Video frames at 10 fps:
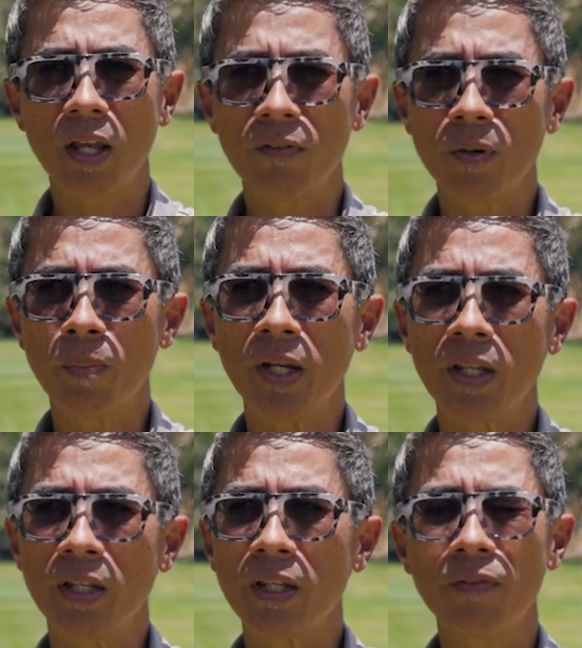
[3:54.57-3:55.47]

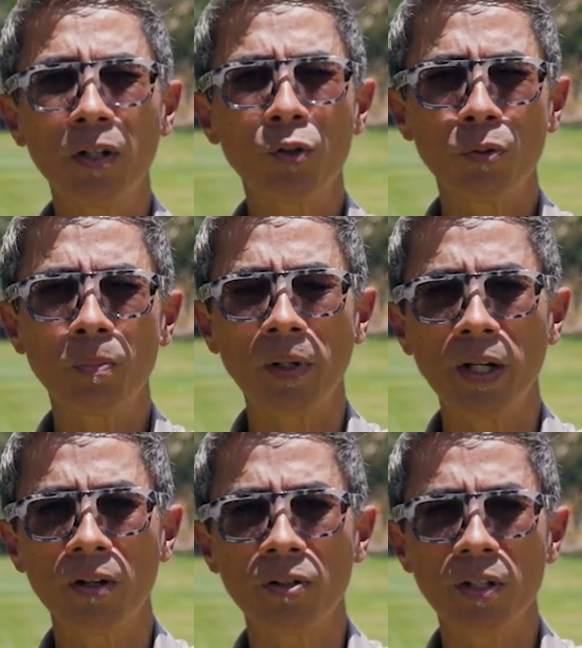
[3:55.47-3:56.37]
Everybody, even tour
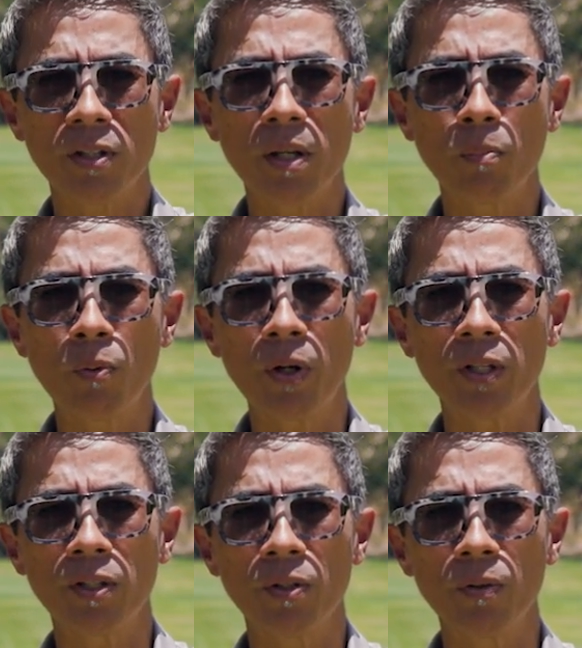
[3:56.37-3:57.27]
players, at some
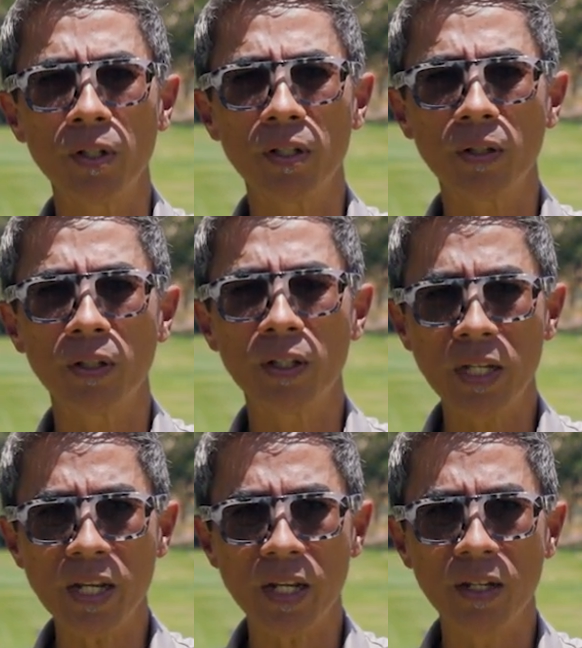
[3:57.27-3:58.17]
point is going to
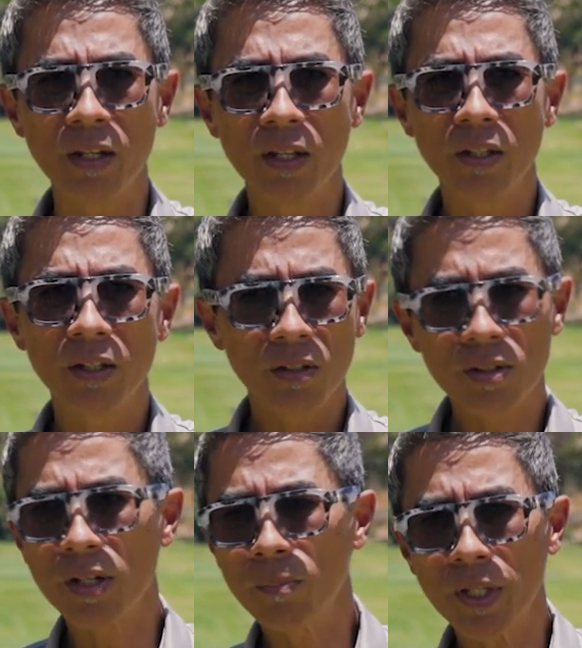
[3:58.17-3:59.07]
need
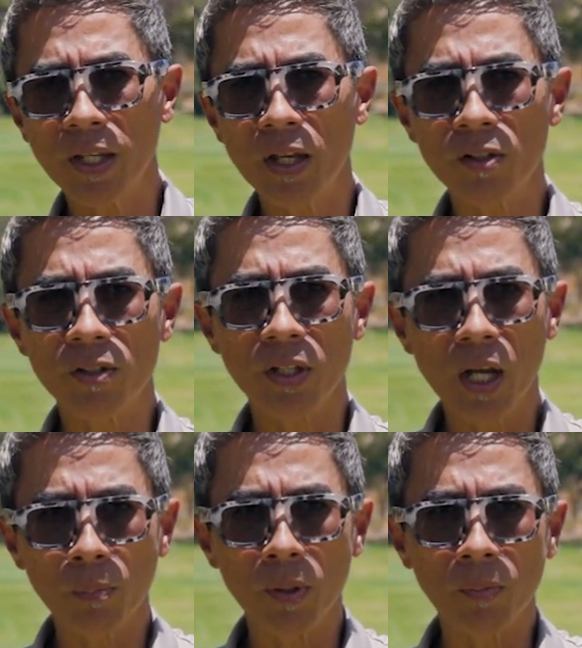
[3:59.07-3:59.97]
something else to
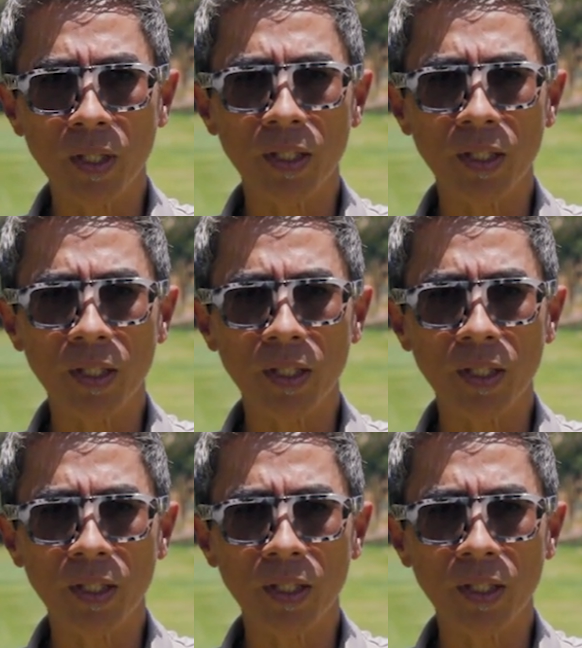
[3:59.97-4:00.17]
help them